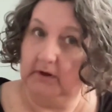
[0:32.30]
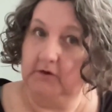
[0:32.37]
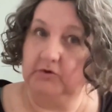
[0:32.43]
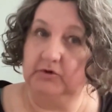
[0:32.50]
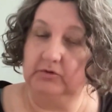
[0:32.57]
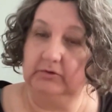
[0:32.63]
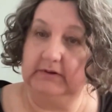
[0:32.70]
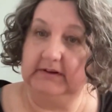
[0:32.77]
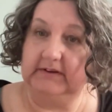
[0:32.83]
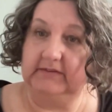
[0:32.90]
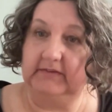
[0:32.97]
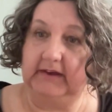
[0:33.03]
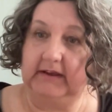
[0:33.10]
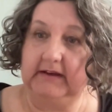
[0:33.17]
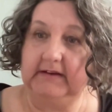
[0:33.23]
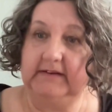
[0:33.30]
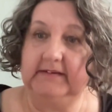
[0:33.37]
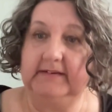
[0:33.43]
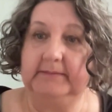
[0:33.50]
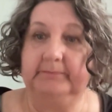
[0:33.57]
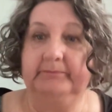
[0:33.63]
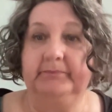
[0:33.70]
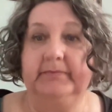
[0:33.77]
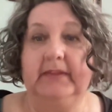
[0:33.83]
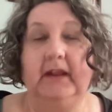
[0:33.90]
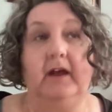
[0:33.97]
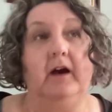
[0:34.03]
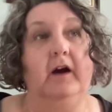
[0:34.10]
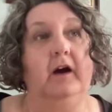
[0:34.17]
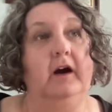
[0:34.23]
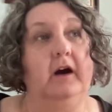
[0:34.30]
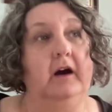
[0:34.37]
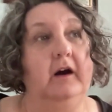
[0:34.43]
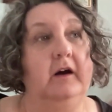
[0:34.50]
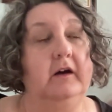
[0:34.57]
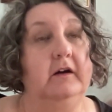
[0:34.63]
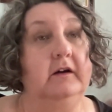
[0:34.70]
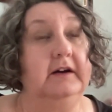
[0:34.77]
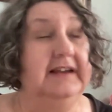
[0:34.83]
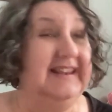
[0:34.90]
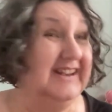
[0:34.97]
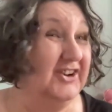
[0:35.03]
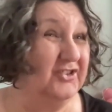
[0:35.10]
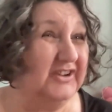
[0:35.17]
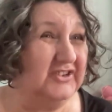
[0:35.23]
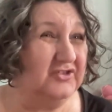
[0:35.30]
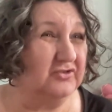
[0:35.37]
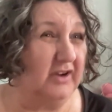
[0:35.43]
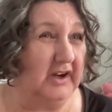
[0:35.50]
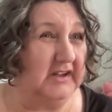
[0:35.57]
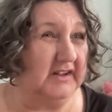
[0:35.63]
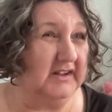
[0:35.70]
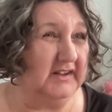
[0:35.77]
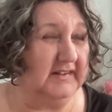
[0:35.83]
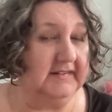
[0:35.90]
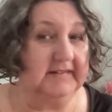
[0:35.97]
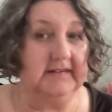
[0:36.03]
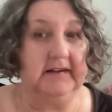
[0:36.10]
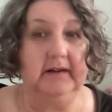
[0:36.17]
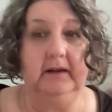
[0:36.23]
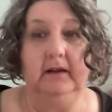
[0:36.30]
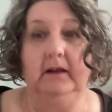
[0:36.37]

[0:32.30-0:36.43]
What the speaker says: during this phase are increased dryness,